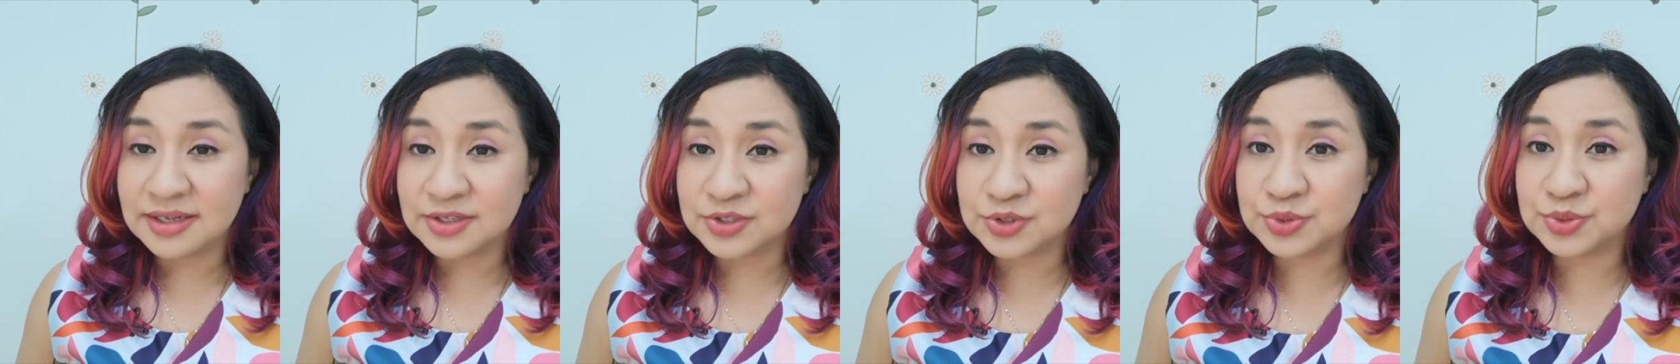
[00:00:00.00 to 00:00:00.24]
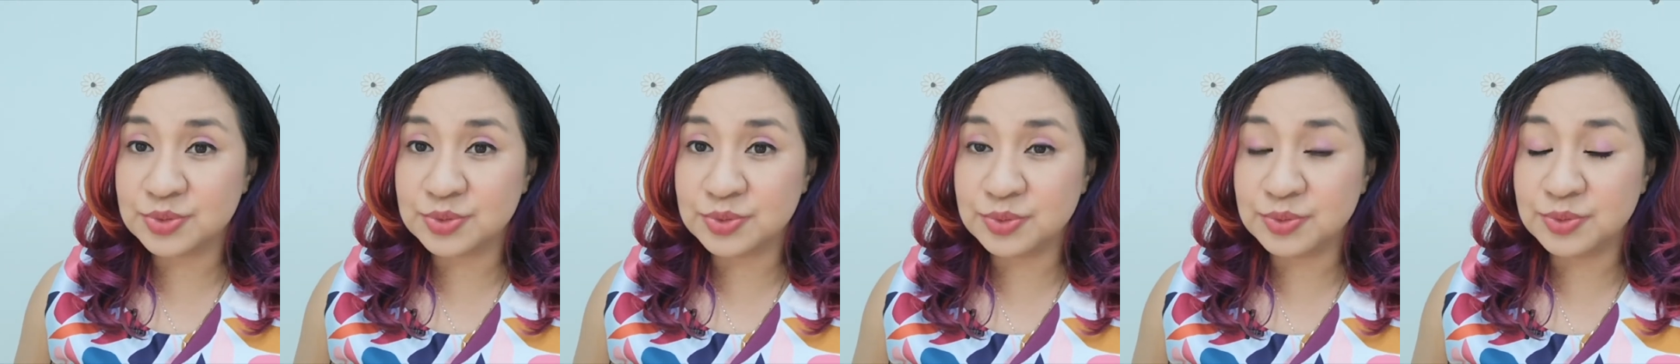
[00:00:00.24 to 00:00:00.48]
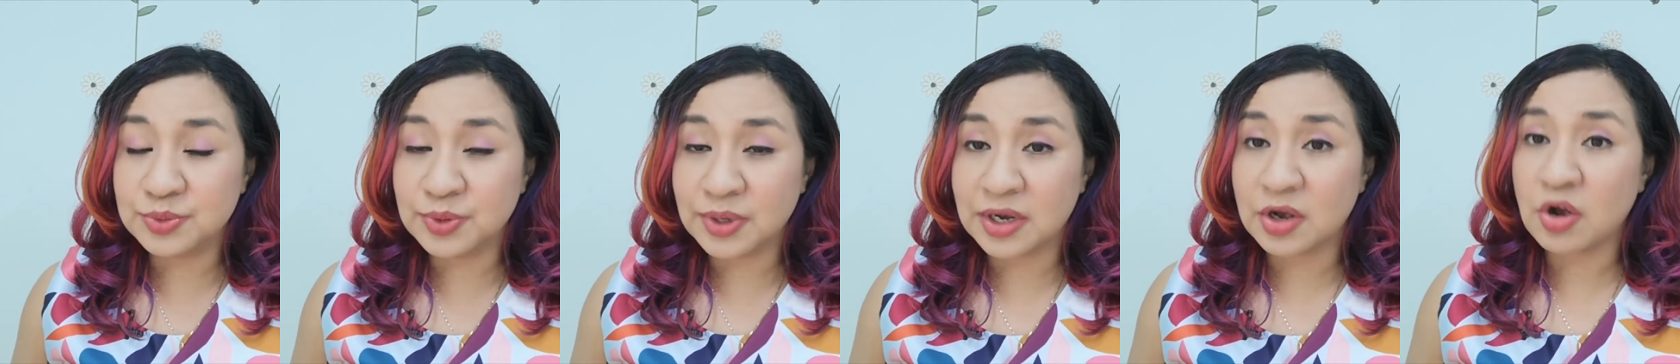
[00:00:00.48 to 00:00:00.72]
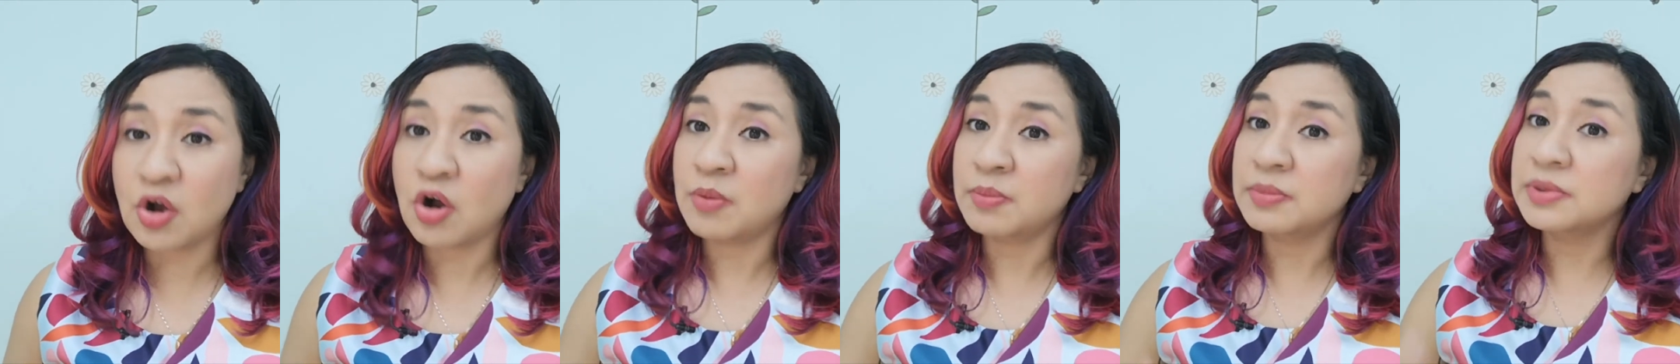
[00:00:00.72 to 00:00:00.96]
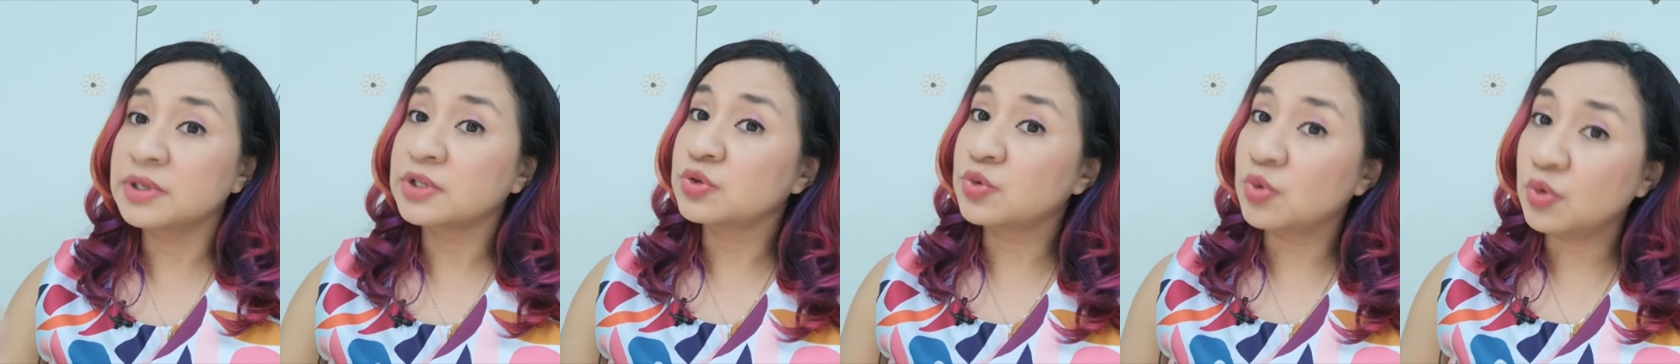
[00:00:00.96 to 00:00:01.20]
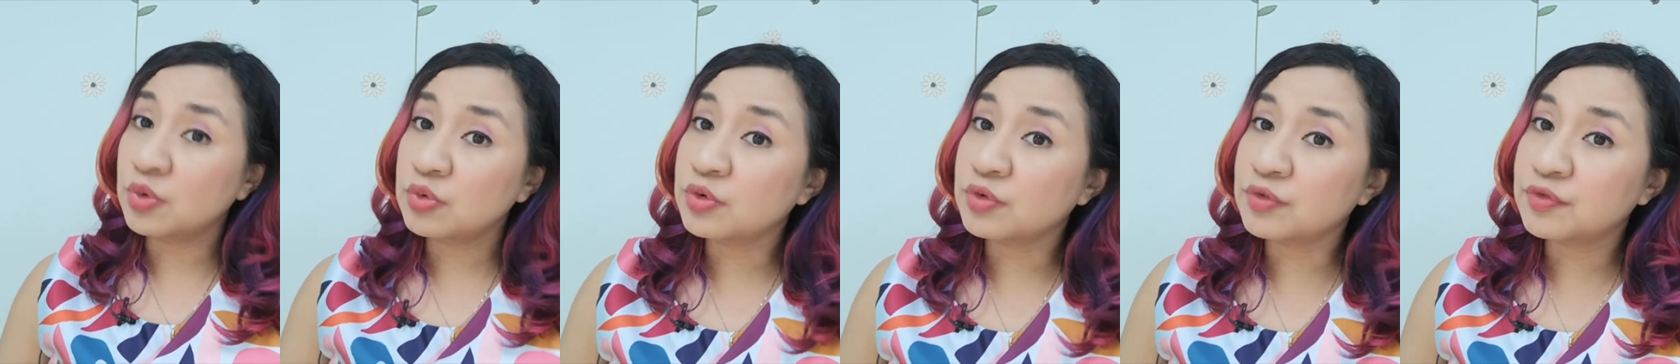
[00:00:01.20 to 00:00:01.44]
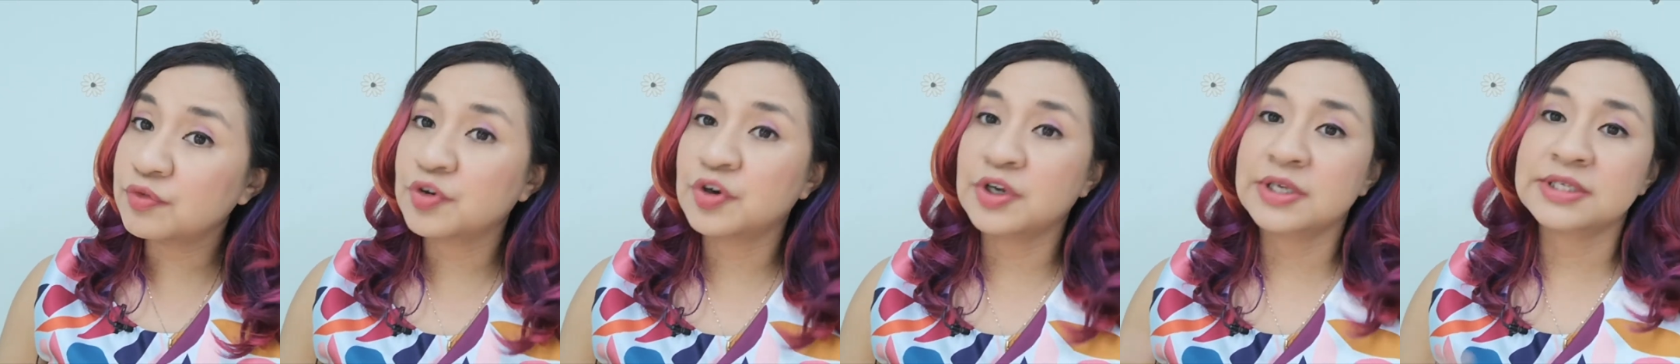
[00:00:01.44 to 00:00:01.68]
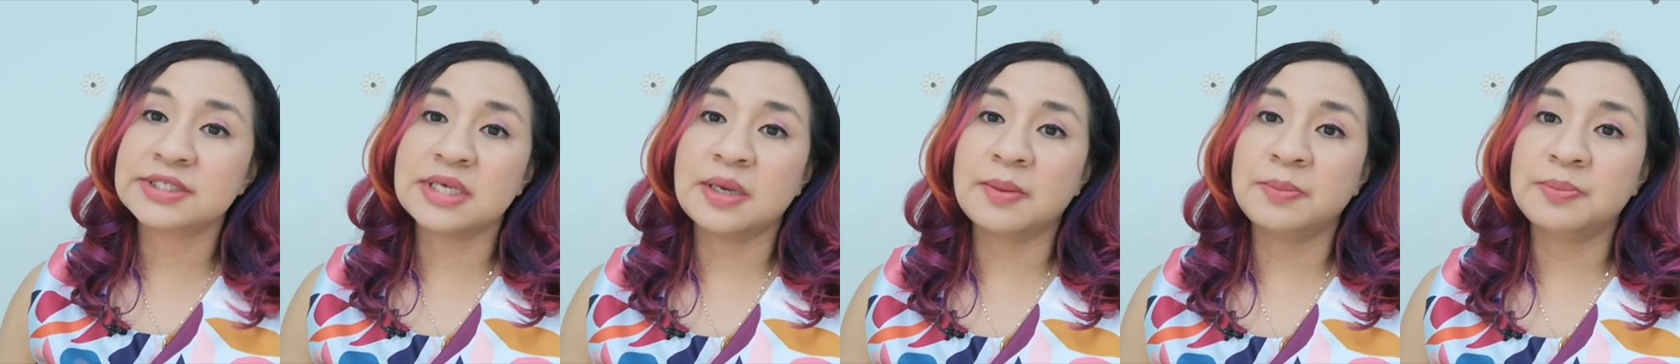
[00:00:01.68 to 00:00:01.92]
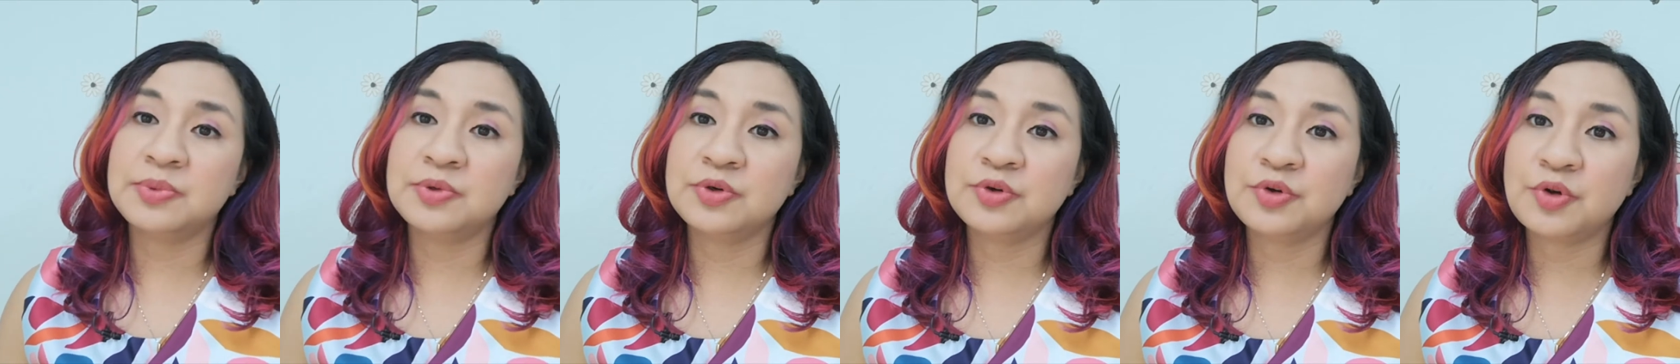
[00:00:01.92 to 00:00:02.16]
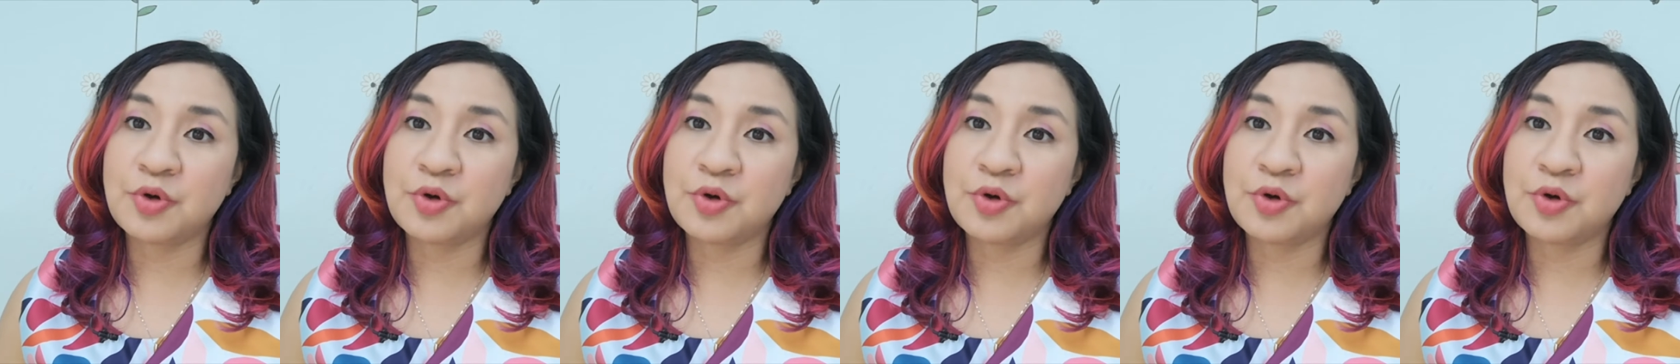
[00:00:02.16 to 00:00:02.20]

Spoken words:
to a common goal, for example,